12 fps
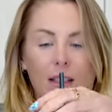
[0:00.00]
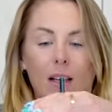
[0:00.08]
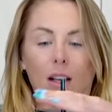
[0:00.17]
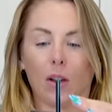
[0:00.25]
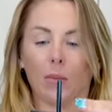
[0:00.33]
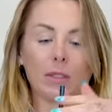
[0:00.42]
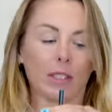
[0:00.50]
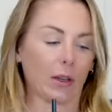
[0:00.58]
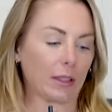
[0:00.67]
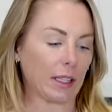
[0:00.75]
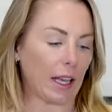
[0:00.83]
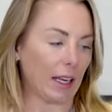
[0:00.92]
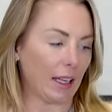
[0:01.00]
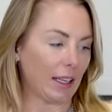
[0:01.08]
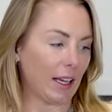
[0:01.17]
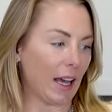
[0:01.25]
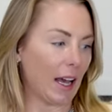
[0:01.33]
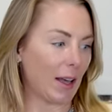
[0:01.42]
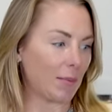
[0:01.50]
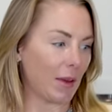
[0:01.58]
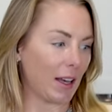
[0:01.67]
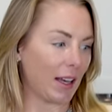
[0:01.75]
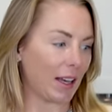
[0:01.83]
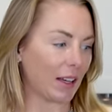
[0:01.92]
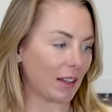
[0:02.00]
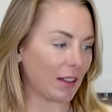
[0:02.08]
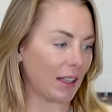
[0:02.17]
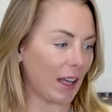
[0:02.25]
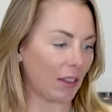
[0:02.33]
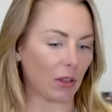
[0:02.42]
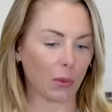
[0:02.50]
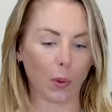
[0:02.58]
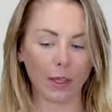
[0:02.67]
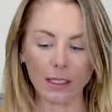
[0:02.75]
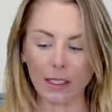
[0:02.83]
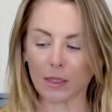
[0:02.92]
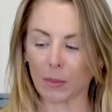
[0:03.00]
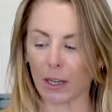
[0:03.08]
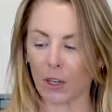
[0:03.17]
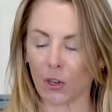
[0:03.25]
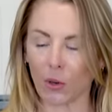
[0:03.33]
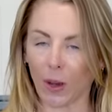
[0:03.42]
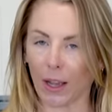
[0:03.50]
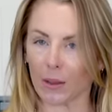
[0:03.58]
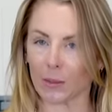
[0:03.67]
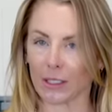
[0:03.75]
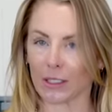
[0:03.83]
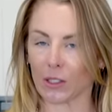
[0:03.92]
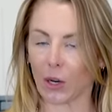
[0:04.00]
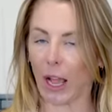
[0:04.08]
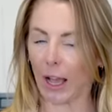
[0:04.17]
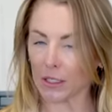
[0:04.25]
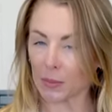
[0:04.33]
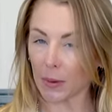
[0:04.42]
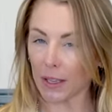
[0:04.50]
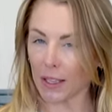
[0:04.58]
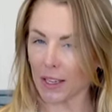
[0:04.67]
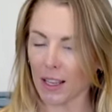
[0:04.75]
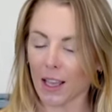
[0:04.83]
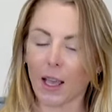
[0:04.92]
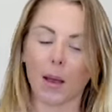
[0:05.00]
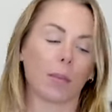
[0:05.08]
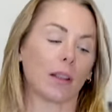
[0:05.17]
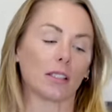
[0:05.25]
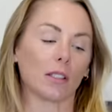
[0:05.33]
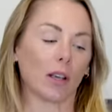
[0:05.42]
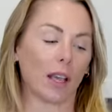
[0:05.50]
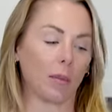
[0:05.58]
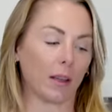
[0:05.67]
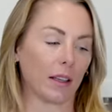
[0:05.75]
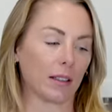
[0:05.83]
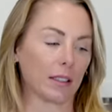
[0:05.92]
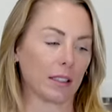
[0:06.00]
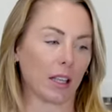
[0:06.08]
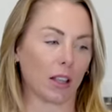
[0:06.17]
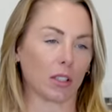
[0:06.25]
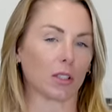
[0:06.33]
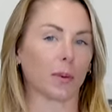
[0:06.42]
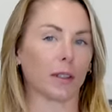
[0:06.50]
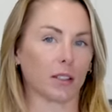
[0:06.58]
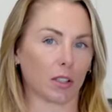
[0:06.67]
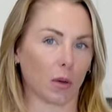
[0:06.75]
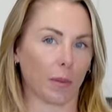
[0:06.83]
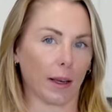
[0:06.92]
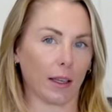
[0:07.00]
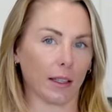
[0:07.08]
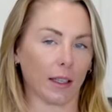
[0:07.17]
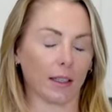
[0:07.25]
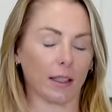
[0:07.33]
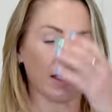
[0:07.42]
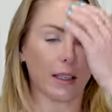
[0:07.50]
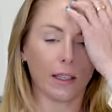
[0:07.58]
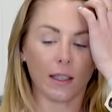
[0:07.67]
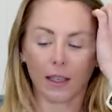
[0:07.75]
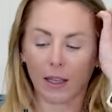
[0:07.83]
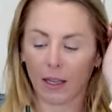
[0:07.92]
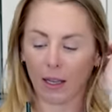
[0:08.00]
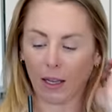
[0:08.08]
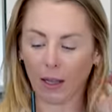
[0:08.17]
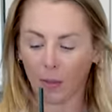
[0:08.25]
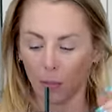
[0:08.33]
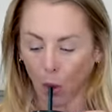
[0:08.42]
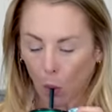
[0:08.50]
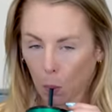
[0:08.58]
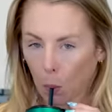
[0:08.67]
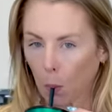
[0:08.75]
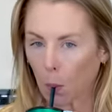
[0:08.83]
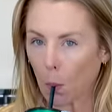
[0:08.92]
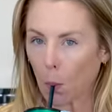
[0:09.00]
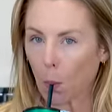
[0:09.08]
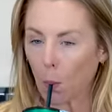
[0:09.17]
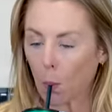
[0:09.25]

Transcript: I'm so excited. Um, yeah, there wasn't as many new items as there has been, but that's okay because there's been so many lately. Um, mm.